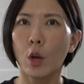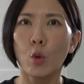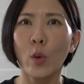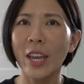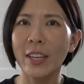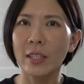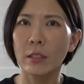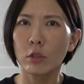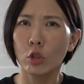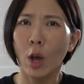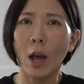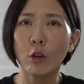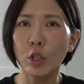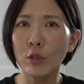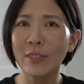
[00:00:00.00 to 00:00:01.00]
Wait, so
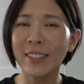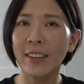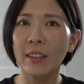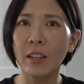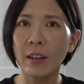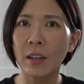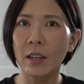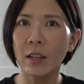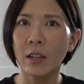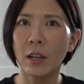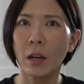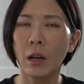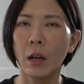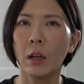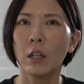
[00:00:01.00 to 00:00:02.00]
how do you say G?
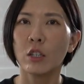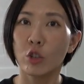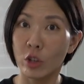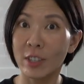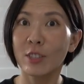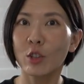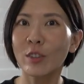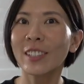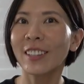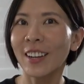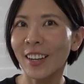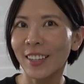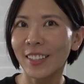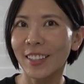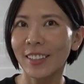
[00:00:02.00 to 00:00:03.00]
Trust your
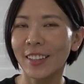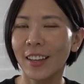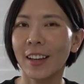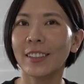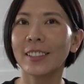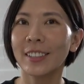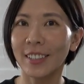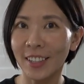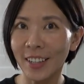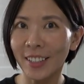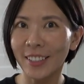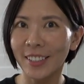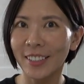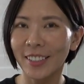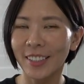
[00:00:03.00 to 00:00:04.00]
gut.
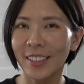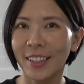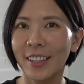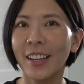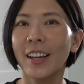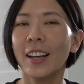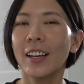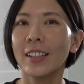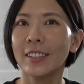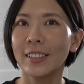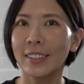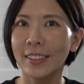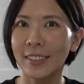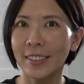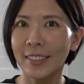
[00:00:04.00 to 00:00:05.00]
Gut. G,